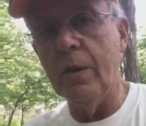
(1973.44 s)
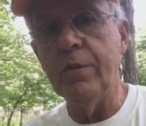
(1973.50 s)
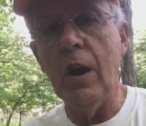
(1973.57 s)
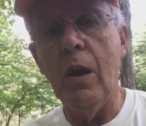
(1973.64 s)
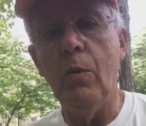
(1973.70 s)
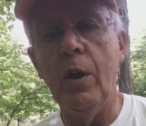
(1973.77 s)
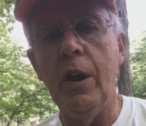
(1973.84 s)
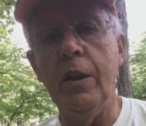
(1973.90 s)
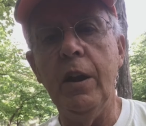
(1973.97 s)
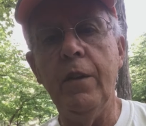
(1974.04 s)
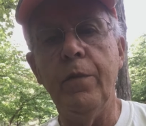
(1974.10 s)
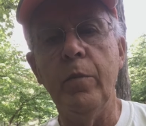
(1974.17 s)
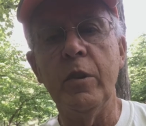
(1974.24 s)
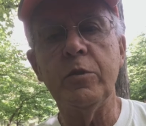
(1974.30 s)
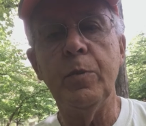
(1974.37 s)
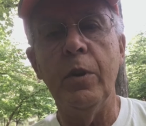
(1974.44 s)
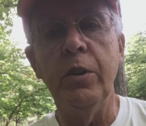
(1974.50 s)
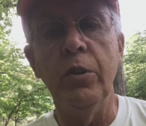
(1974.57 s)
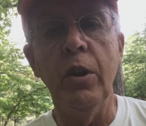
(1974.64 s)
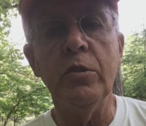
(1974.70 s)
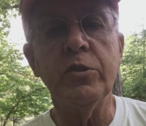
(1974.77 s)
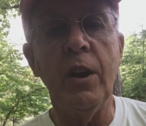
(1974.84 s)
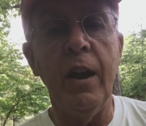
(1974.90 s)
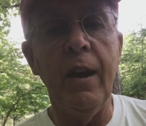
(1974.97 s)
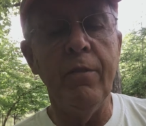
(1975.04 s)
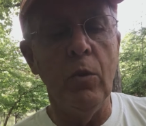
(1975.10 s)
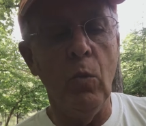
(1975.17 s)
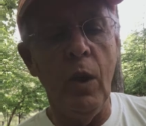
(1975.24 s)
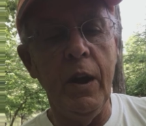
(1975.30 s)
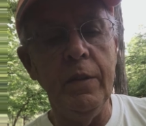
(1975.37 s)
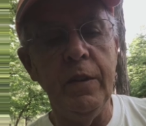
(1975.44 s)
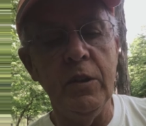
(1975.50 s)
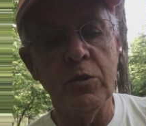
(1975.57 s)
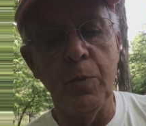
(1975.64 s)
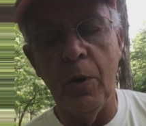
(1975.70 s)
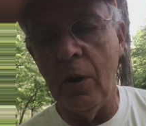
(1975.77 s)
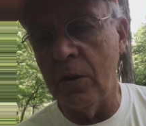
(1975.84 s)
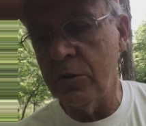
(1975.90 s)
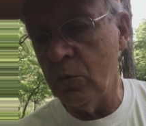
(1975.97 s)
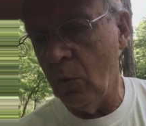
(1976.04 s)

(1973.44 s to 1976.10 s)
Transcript: I've got what I need from this bird. You'll notice I haven't weighed these birds.